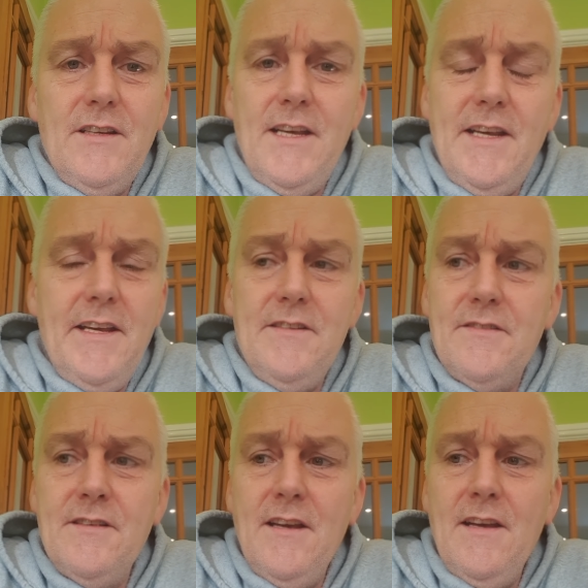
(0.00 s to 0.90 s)
It
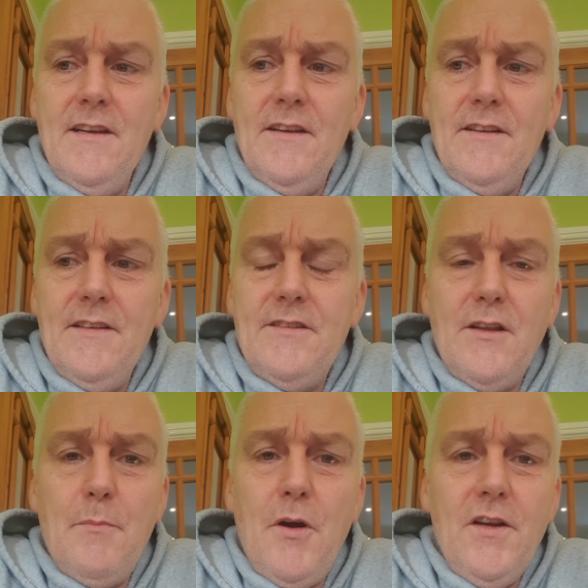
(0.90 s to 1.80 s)
is to
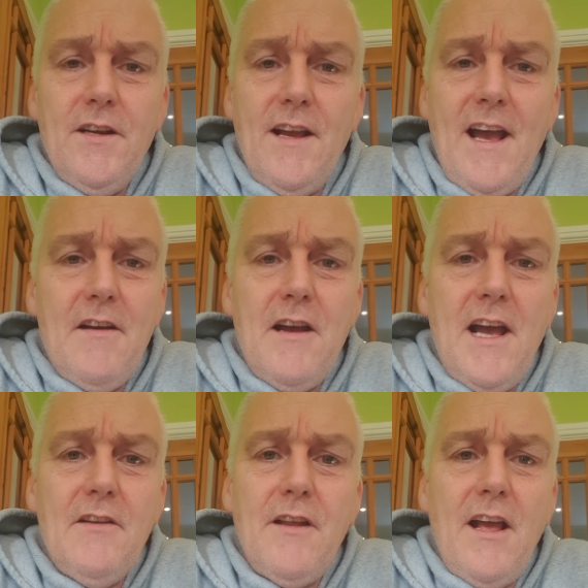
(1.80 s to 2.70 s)
the point that
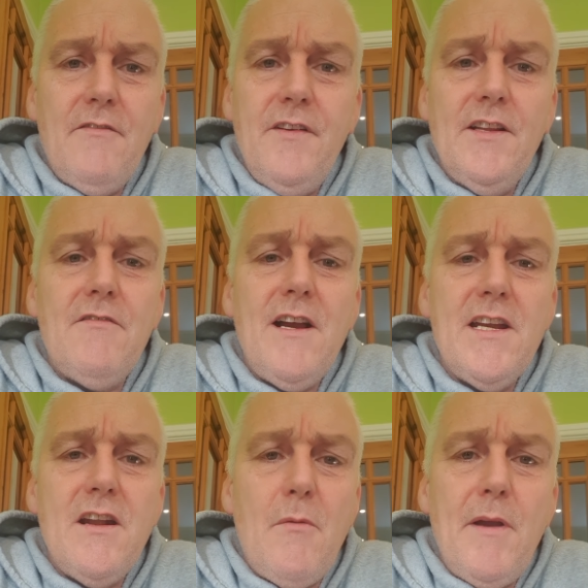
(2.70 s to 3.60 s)
I'd feel a right
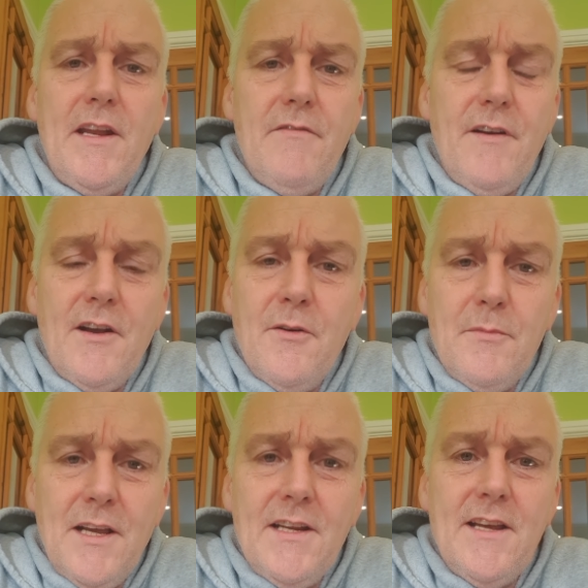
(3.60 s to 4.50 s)
knobhead if I
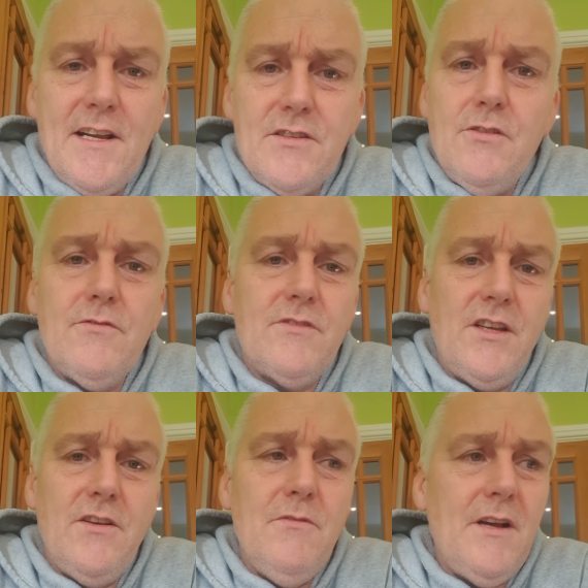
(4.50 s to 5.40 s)
come down and I talk
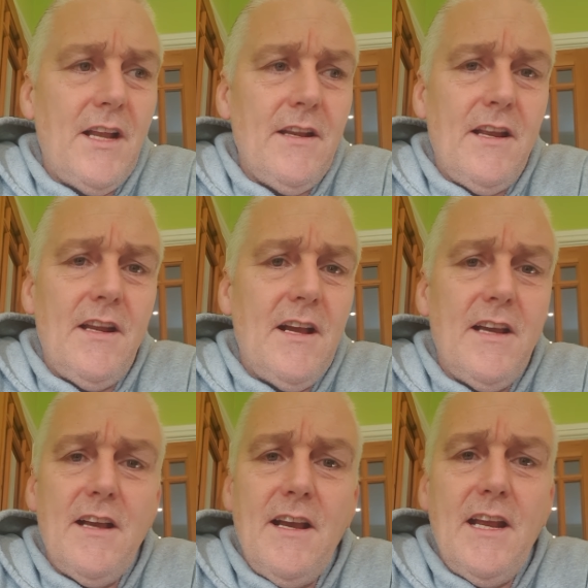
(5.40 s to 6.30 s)
to you and
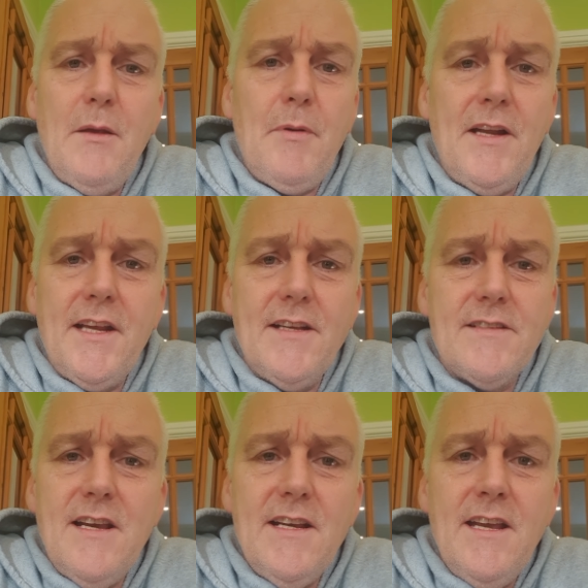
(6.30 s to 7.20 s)
I had a panic
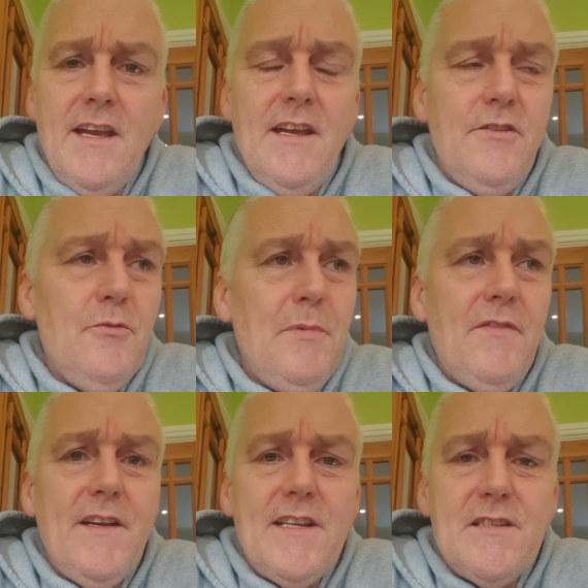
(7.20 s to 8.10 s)
attack. You'd be
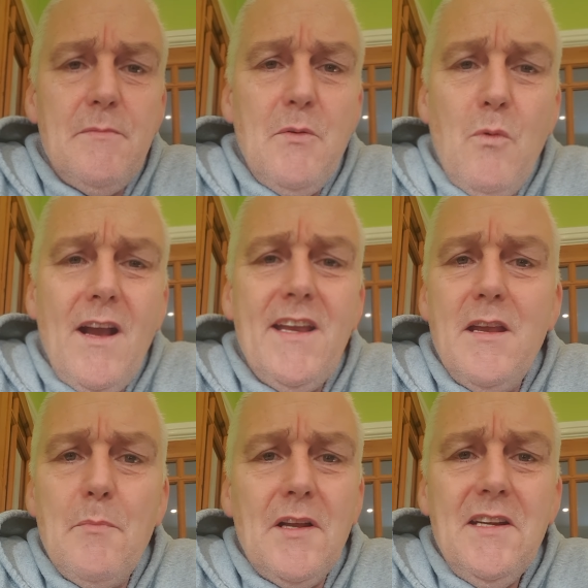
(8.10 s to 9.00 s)
thinking to me, why are
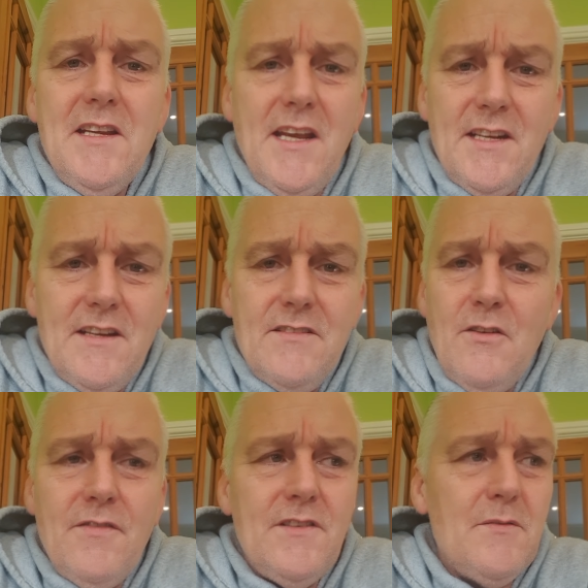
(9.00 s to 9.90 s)
you panicking? There's
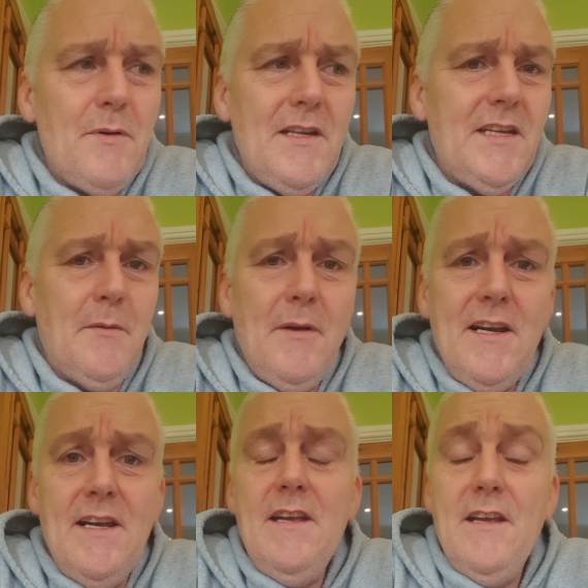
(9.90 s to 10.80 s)
nothing to panic
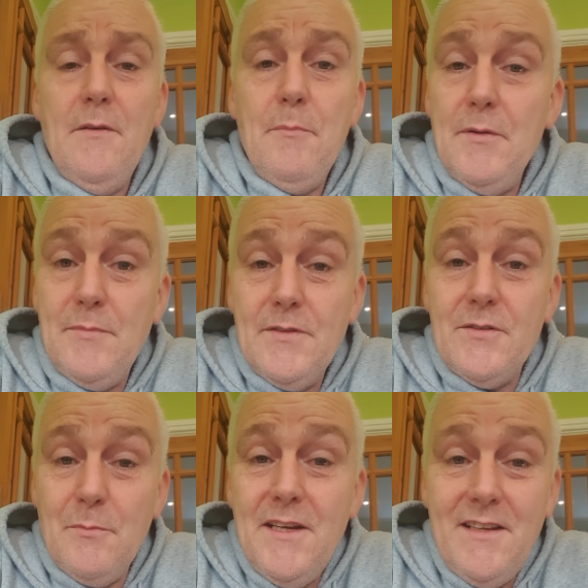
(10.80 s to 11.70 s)
about. But
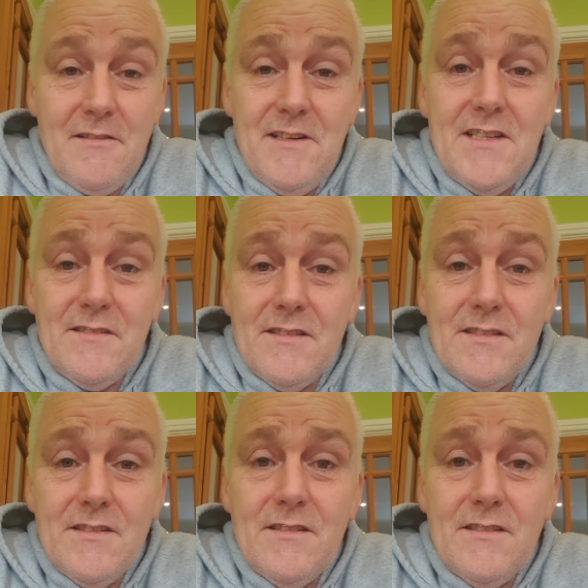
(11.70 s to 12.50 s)
to me, there is.